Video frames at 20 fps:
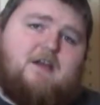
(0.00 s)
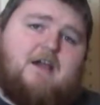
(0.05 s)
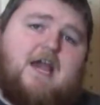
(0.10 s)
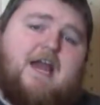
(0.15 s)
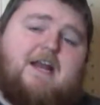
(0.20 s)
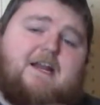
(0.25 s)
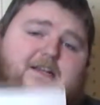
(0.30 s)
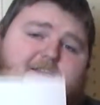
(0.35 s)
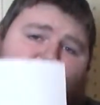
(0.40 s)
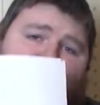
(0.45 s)

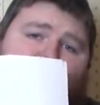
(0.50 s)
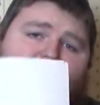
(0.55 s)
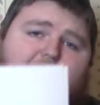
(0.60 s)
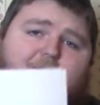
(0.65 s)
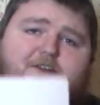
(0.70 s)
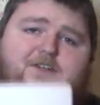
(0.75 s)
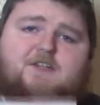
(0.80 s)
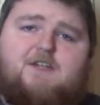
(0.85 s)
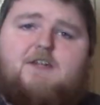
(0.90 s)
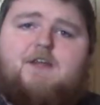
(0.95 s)
and it's
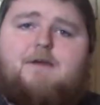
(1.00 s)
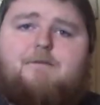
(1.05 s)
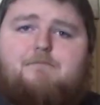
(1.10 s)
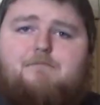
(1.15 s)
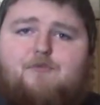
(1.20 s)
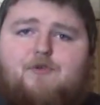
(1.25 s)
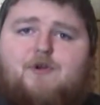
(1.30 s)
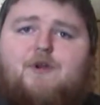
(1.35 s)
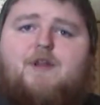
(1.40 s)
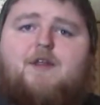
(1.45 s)
actually a
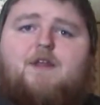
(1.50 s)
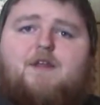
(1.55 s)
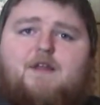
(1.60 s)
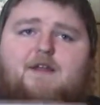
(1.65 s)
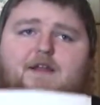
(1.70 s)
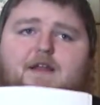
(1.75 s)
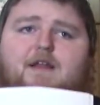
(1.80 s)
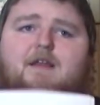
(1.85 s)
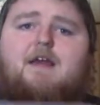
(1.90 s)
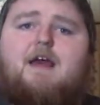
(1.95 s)
pretty
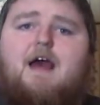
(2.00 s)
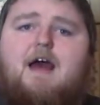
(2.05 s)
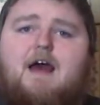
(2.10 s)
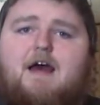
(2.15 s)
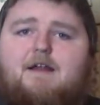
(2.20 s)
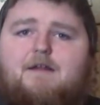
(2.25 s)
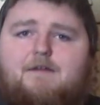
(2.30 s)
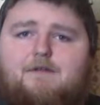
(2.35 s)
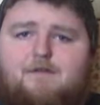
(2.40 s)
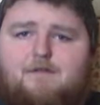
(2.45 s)
good
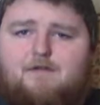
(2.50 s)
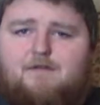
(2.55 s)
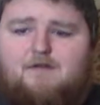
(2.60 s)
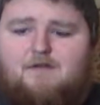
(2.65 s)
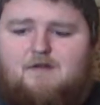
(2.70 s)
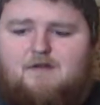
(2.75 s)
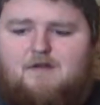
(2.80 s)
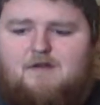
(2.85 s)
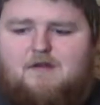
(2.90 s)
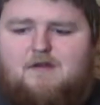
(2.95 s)
guide.
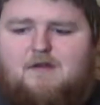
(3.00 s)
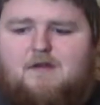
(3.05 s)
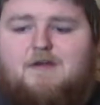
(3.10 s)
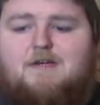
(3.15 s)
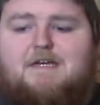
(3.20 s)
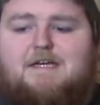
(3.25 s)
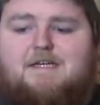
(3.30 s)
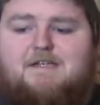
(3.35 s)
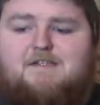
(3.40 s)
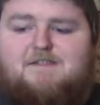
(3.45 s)

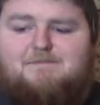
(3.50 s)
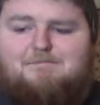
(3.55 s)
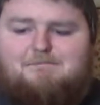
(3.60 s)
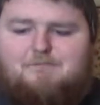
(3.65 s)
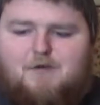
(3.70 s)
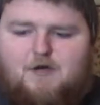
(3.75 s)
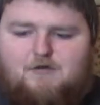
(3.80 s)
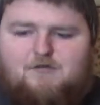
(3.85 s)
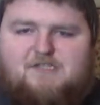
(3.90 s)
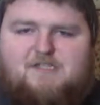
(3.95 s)
It is
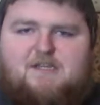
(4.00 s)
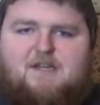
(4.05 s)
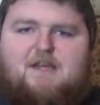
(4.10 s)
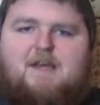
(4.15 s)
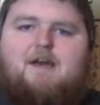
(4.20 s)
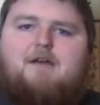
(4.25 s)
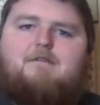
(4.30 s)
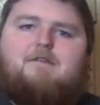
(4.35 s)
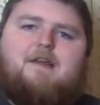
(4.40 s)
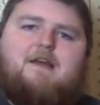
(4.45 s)
mostly
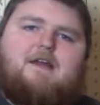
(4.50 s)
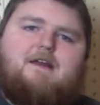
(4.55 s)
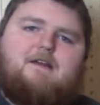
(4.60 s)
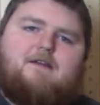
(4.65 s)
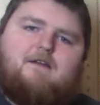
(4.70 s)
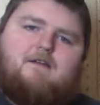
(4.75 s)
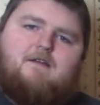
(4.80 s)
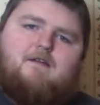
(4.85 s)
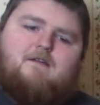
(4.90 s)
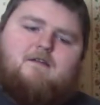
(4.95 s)

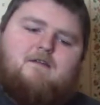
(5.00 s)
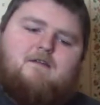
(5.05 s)
outdated.